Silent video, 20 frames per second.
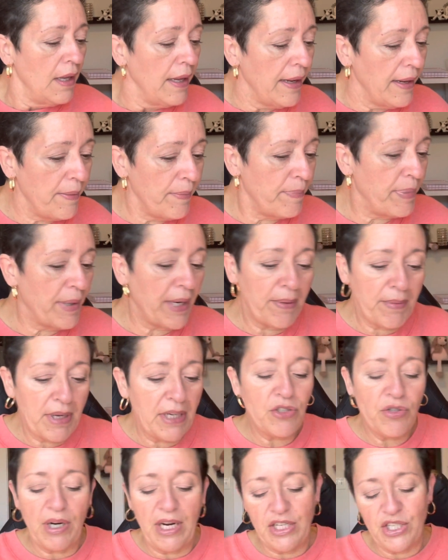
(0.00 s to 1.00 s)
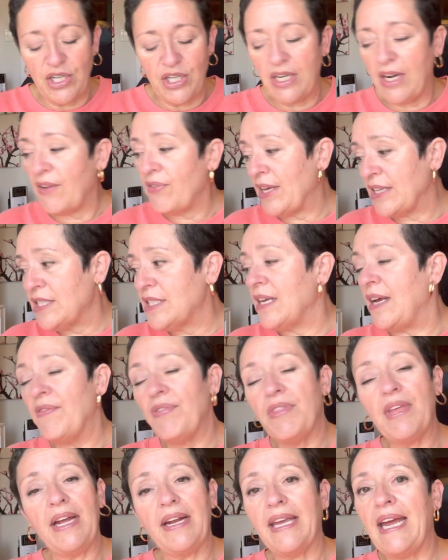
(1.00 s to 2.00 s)
but I'm gonna trash it.
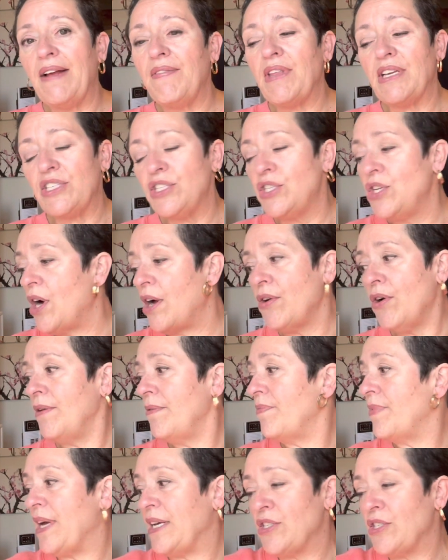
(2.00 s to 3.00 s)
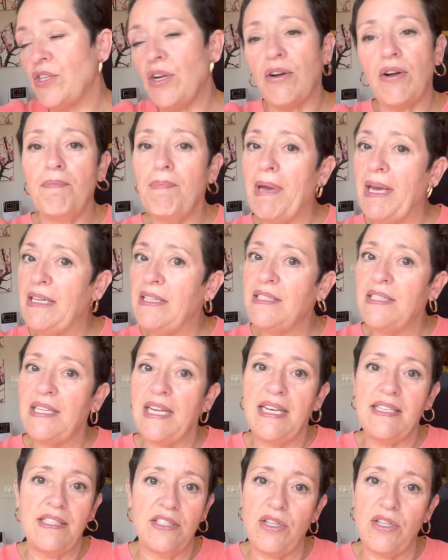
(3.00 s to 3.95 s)
And again, that's not on Mainstays.